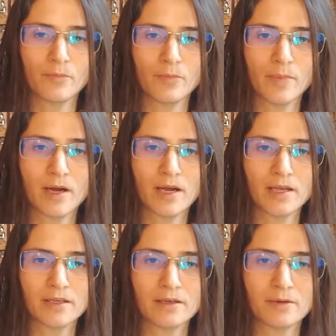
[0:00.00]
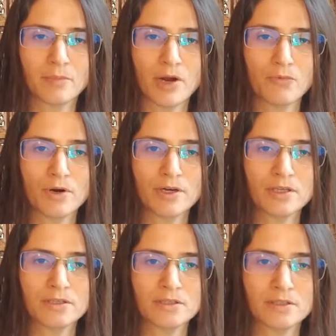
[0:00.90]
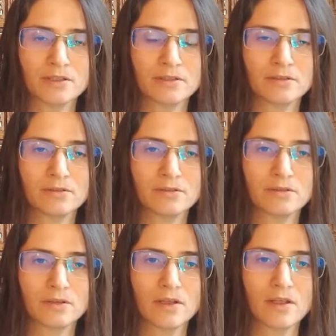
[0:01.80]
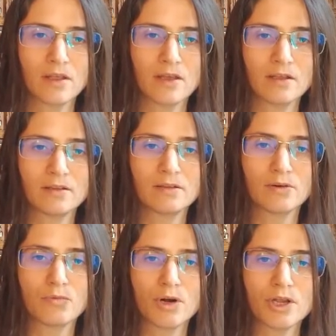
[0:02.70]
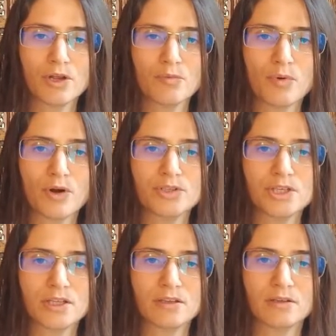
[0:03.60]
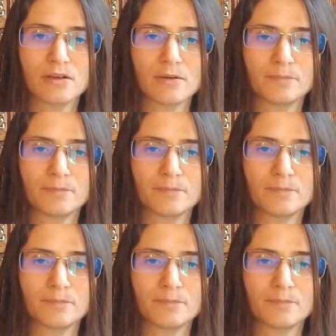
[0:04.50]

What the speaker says: my work is conducted in the working project